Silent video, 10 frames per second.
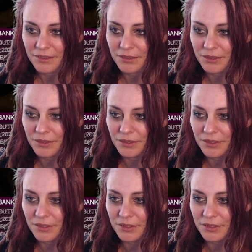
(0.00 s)

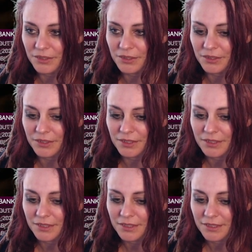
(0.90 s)
Ooh.
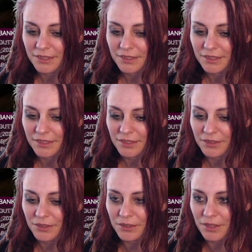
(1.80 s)

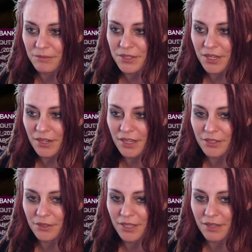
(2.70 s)
Ooh, I'm sorry I
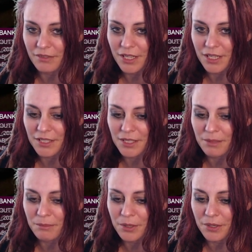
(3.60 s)
don't have heals
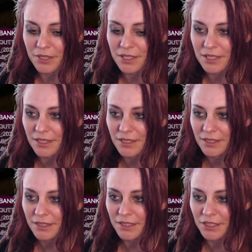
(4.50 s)
anymore.
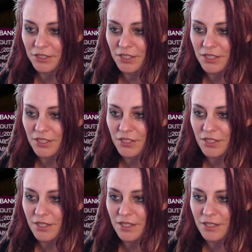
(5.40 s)
Yeah, just
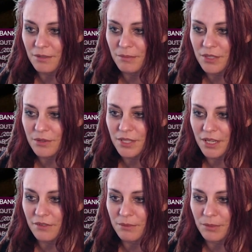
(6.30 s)
just a little bit to
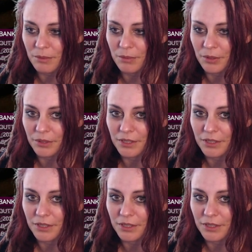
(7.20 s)
save Smarbone.